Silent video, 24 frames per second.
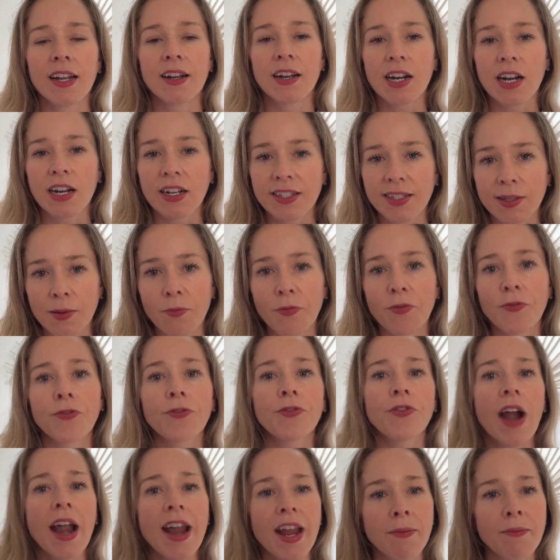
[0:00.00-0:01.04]
some
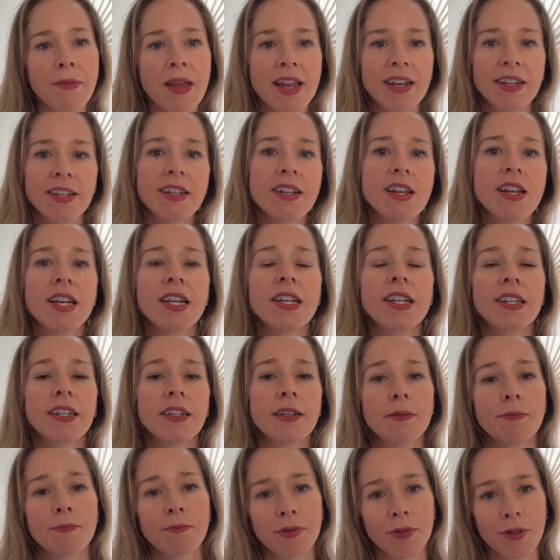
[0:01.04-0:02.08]
fragmented
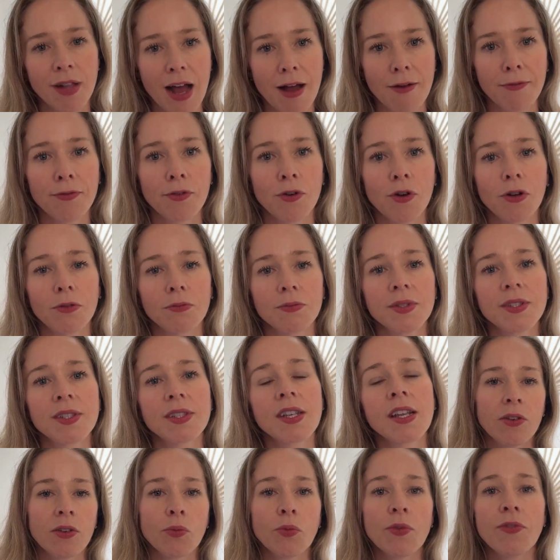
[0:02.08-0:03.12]
platforms.
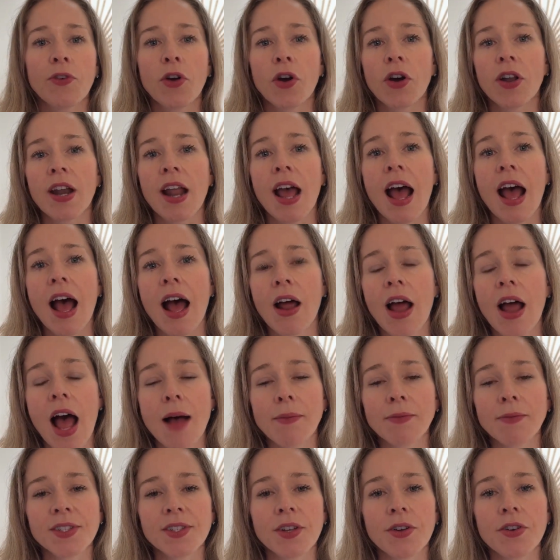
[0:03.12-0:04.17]
We've got
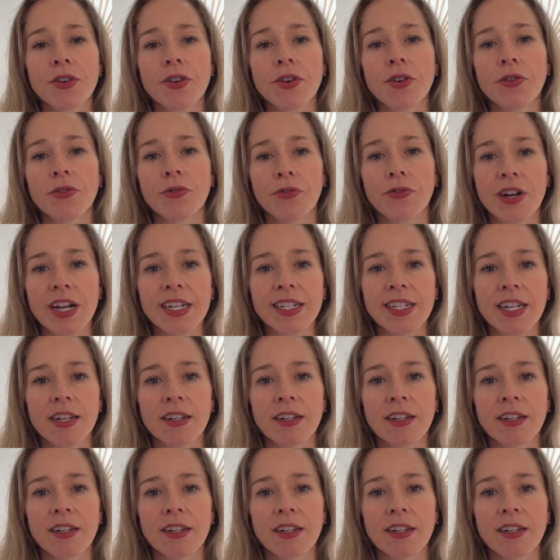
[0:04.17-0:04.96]
Amazon Retail